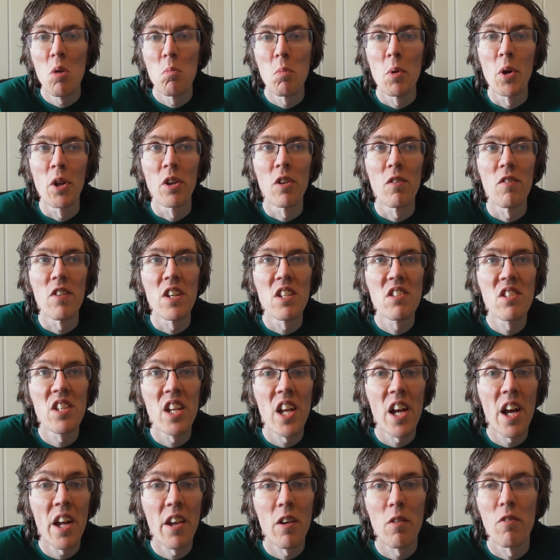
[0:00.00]
But this
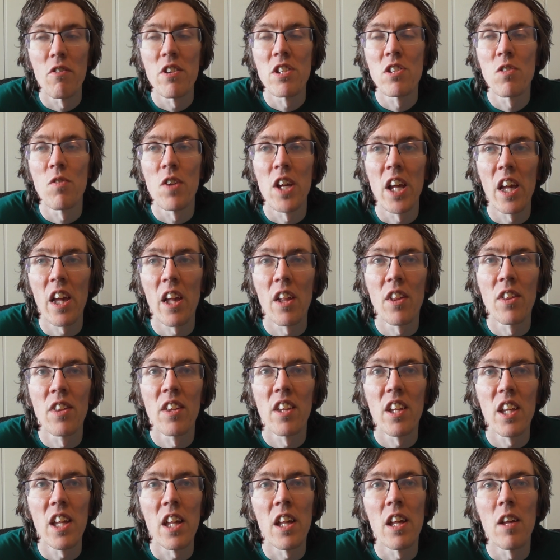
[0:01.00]
year, this weekend,
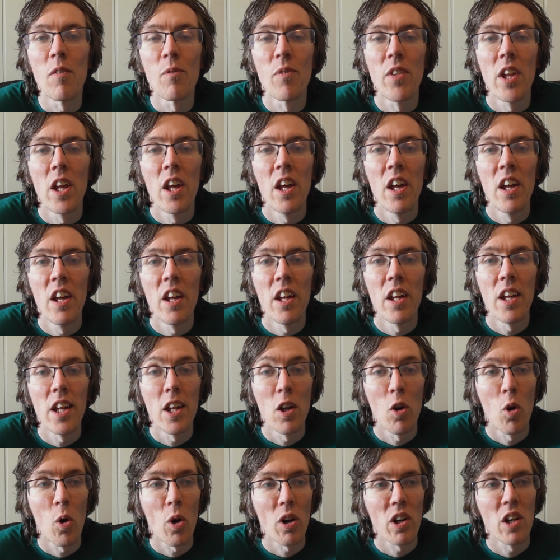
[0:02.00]
he
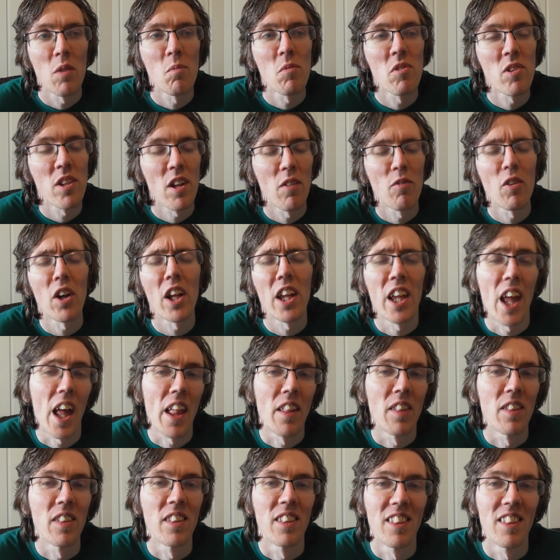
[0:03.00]
hurt himself again.